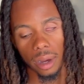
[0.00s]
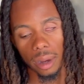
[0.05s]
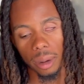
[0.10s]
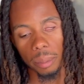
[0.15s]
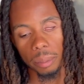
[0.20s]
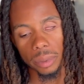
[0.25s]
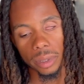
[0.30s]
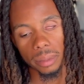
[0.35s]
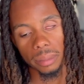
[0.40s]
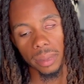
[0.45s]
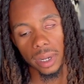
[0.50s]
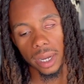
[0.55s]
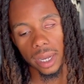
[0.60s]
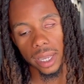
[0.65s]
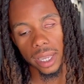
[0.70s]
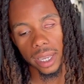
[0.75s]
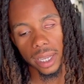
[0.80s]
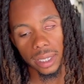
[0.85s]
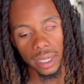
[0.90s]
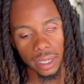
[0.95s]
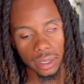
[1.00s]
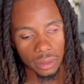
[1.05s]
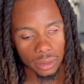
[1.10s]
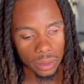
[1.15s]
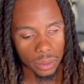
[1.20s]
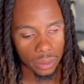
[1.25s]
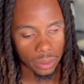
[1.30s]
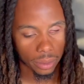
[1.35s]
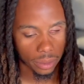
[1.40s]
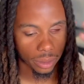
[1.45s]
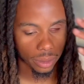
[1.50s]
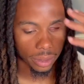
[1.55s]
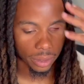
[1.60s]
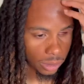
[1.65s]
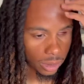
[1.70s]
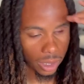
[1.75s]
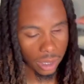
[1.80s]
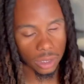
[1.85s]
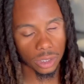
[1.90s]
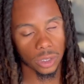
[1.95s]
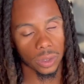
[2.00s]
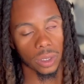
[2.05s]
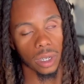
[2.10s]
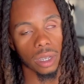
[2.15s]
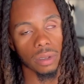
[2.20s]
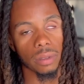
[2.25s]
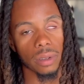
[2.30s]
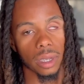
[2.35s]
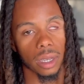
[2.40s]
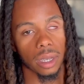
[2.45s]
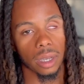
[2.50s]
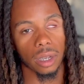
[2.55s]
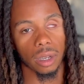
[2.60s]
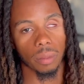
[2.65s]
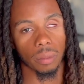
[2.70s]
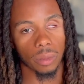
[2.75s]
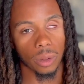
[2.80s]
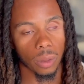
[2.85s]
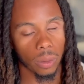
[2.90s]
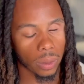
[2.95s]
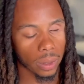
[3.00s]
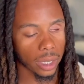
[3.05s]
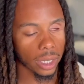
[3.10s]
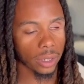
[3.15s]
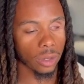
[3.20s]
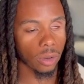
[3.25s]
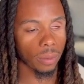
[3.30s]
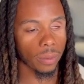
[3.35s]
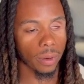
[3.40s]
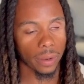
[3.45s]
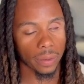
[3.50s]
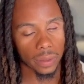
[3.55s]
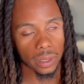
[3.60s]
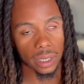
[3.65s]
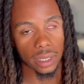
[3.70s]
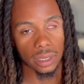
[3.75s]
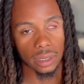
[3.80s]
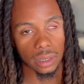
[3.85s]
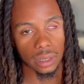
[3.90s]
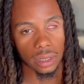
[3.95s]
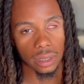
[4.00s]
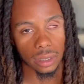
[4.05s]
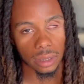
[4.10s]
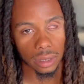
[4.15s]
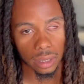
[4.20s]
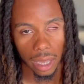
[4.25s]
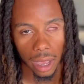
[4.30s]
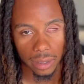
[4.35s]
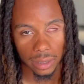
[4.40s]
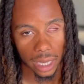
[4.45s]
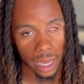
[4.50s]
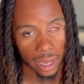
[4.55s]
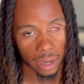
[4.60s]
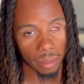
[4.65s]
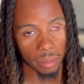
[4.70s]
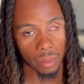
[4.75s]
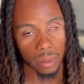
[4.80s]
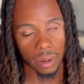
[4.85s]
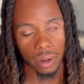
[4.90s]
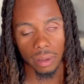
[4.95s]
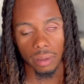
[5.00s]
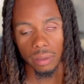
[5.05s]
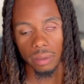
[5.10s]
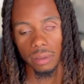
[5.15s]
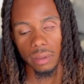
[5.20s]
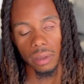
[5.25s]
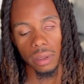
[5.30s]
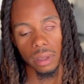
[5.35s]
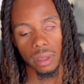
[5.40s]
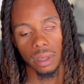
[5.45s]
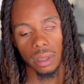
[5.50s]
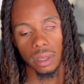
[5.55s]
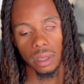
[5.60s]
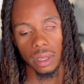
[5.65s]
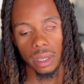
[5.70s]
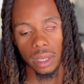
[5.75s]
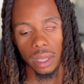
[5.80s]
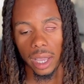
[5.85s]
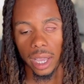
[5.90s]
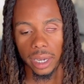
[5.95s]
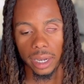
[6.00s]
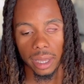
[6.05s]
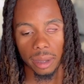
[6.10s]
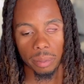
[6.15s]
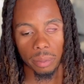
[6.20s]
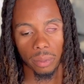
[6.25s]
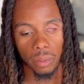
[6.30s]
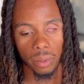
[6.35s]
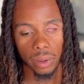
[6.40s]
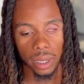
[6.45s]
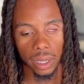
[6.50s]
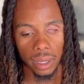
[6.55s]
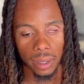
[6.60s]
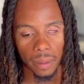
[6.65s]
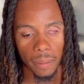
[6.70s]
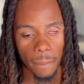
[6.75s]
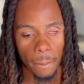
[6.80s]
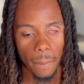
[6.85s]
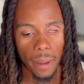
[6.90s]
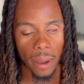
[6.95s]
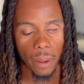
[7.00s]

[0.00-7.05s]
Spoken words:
Put my hand out the door, try to scream for help, knowing that nobody would listen, out of breath. At that point, I